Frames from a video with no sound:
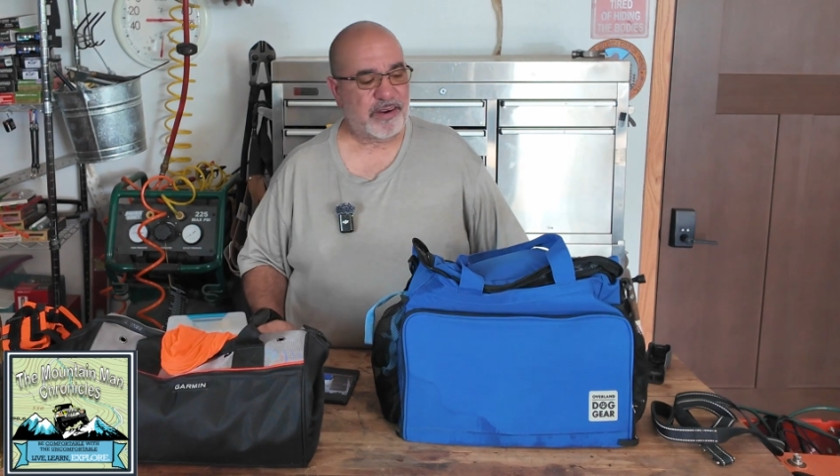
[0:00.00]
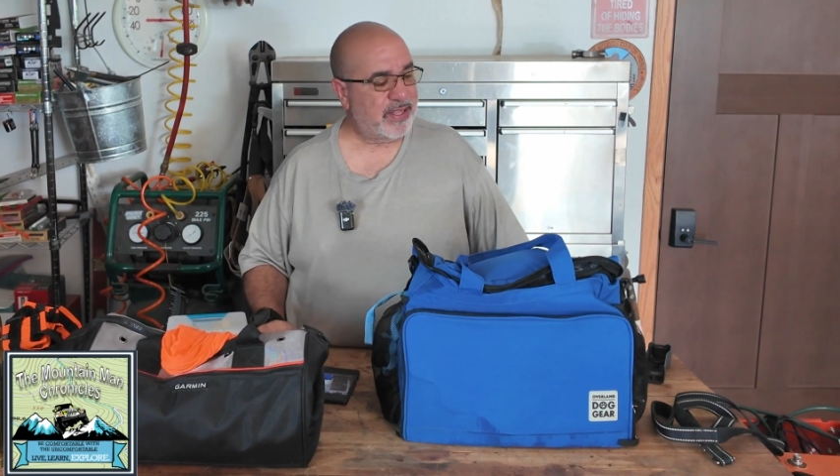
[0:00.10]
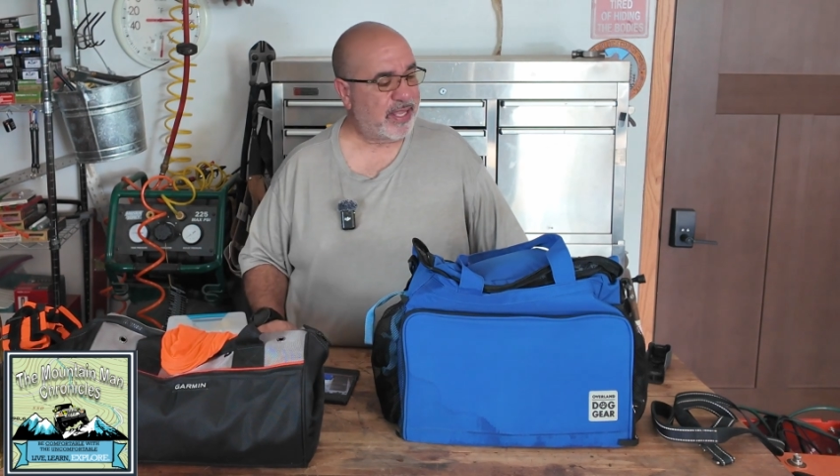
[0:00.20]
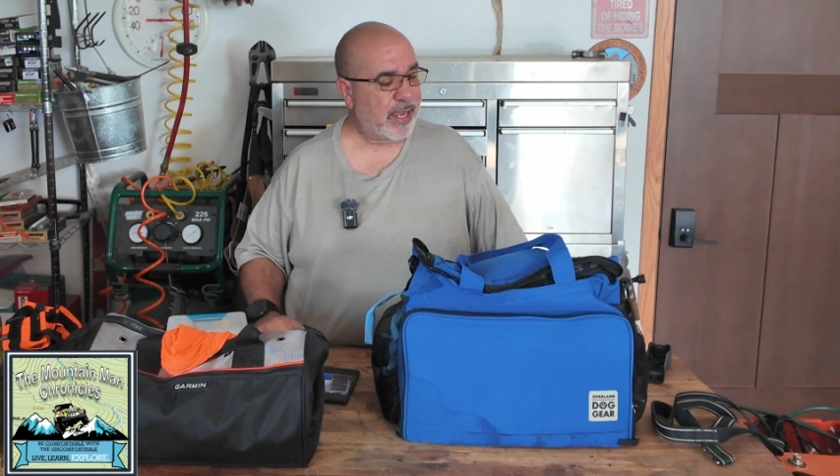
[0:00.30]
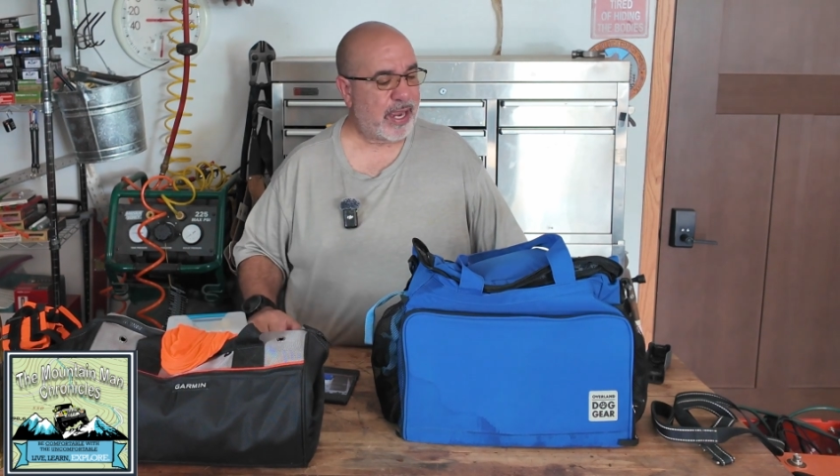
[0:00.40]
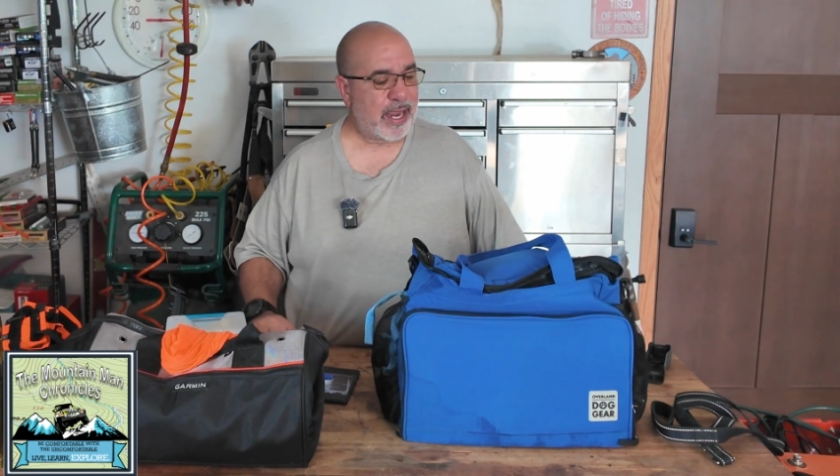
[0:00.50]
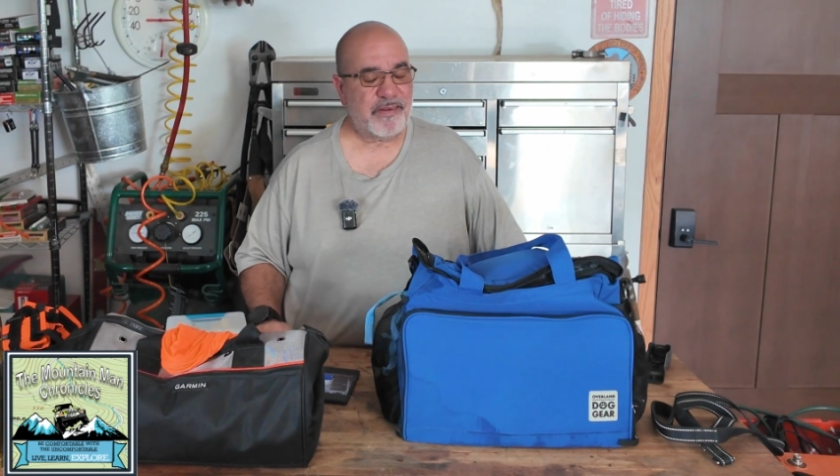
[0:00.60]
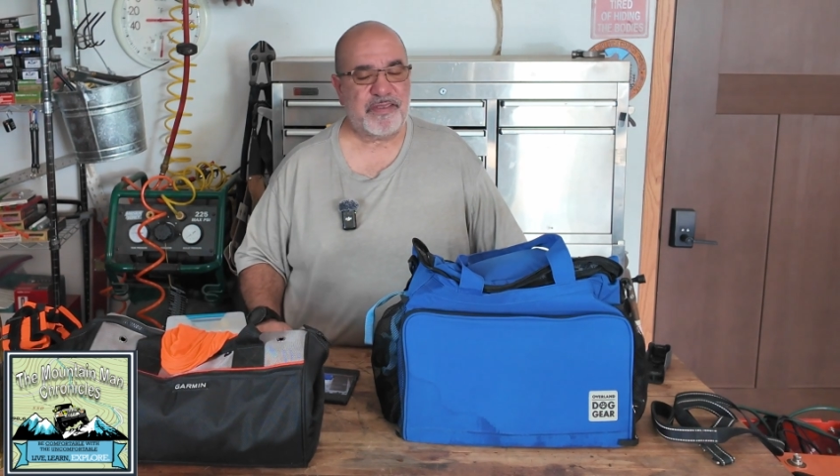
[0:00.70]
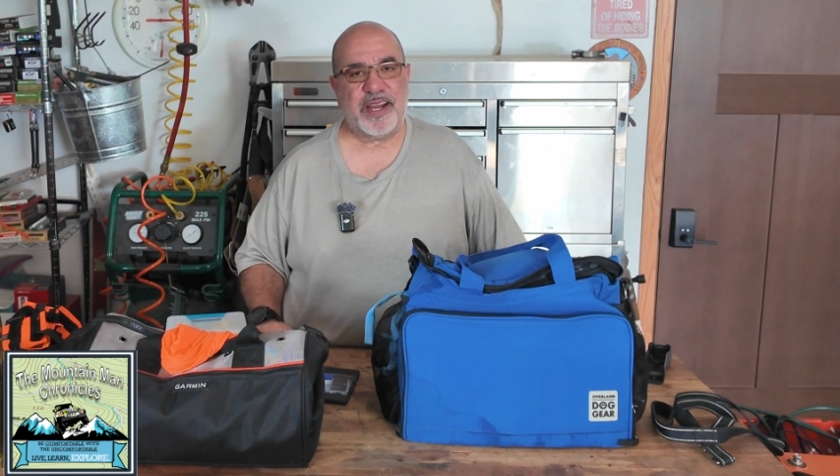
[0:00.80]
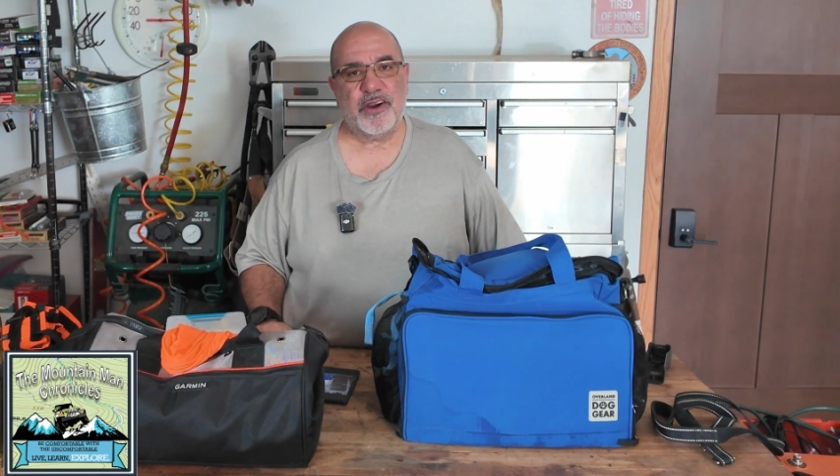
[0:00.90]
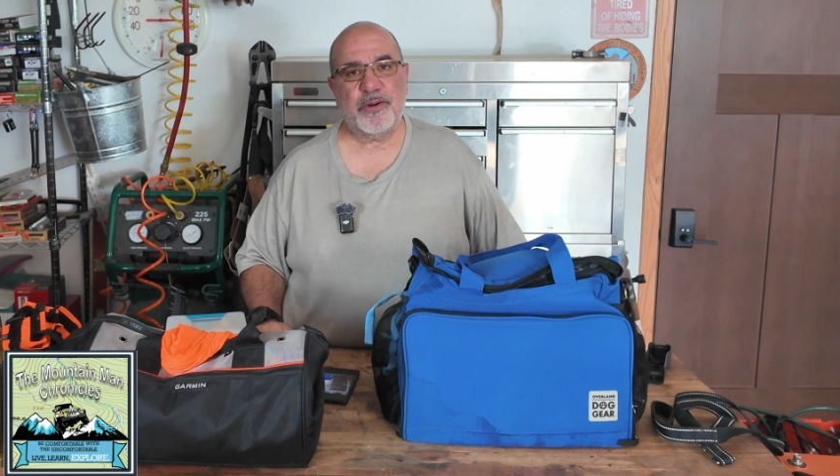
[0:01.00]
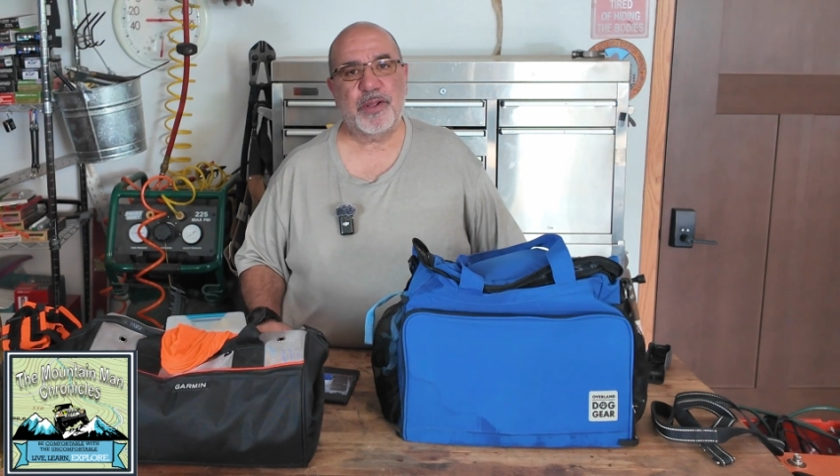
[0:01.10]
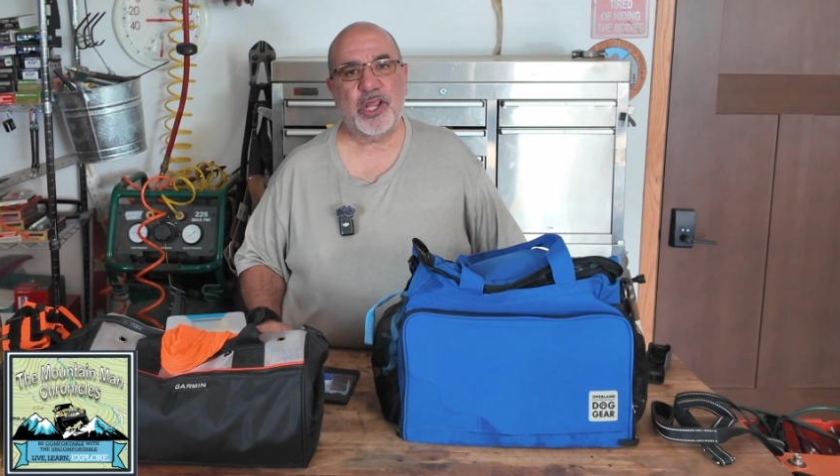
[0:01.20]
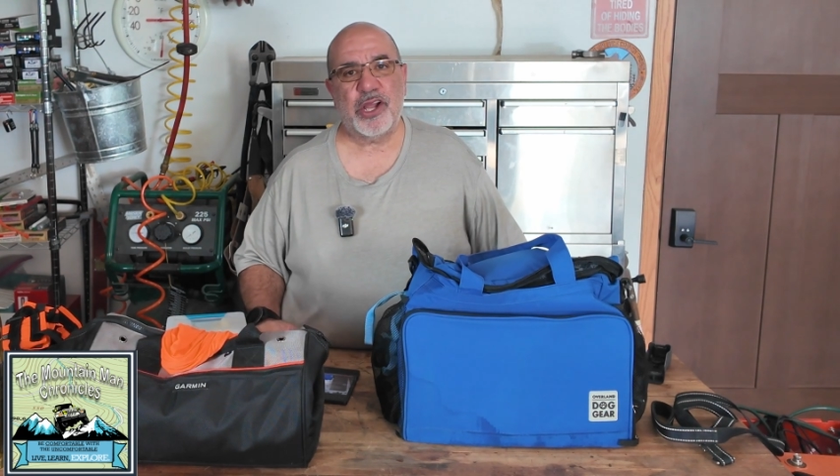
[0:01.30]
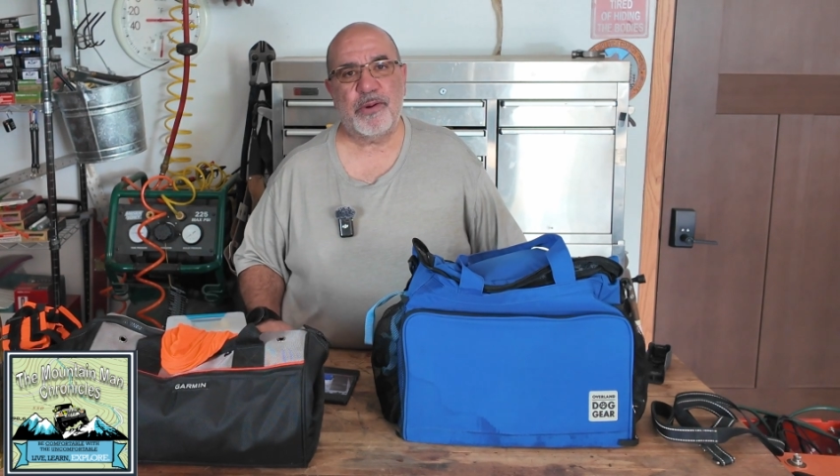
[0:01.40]
everything I have here
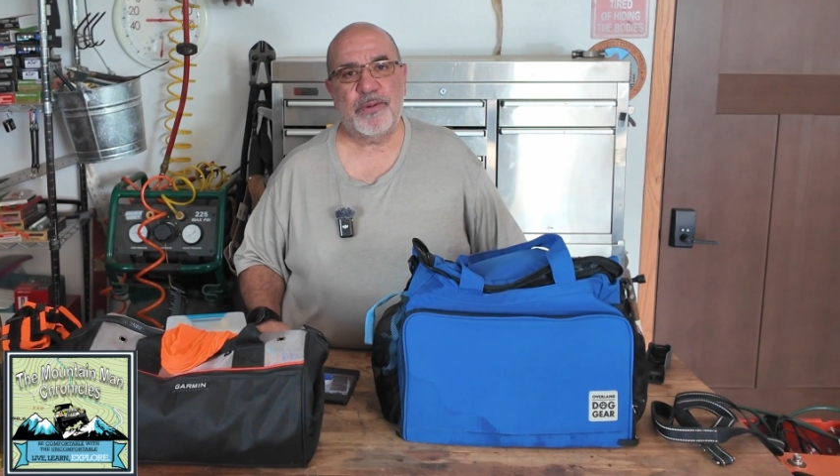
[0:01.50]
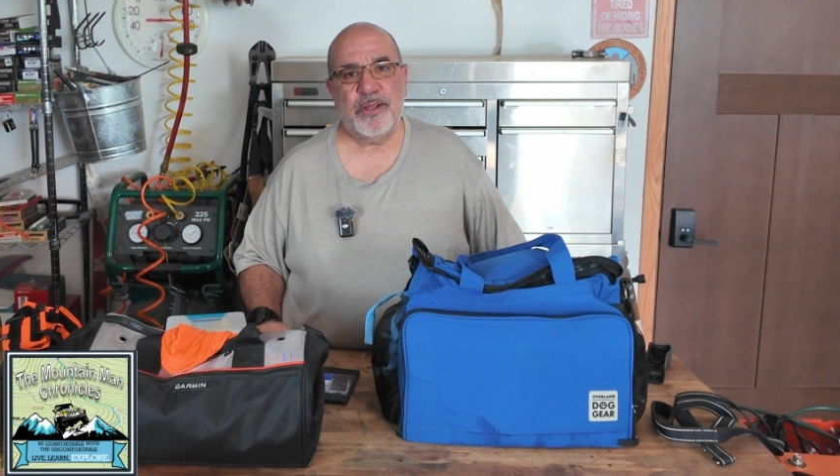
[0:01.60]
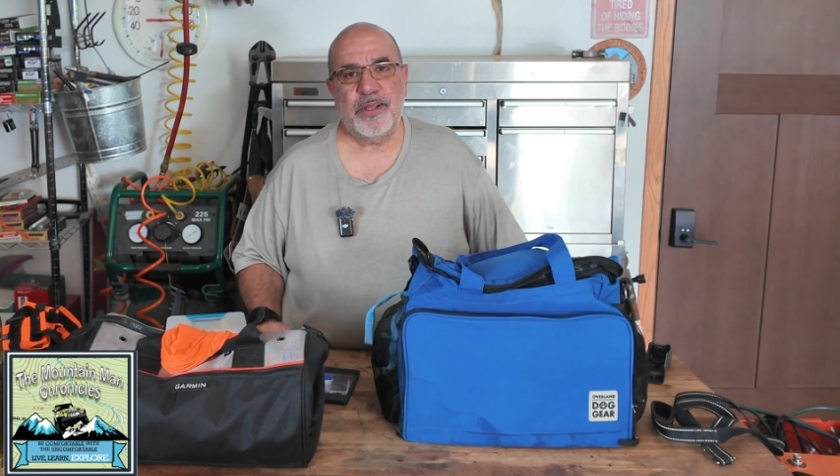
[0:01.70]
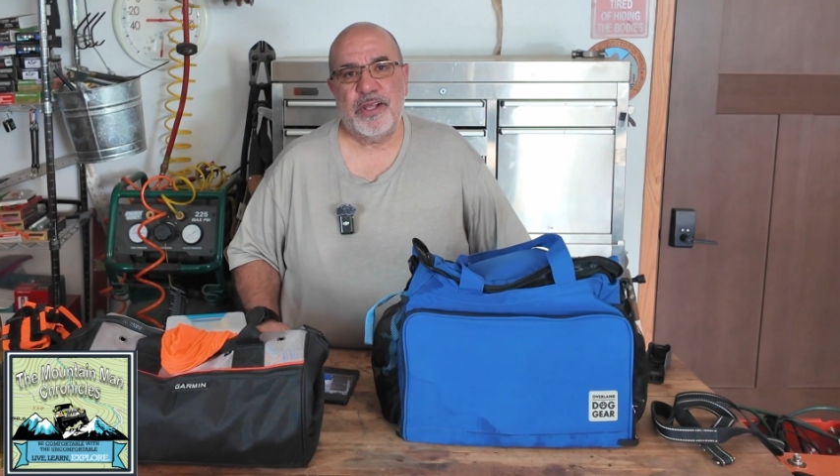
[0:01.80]
below.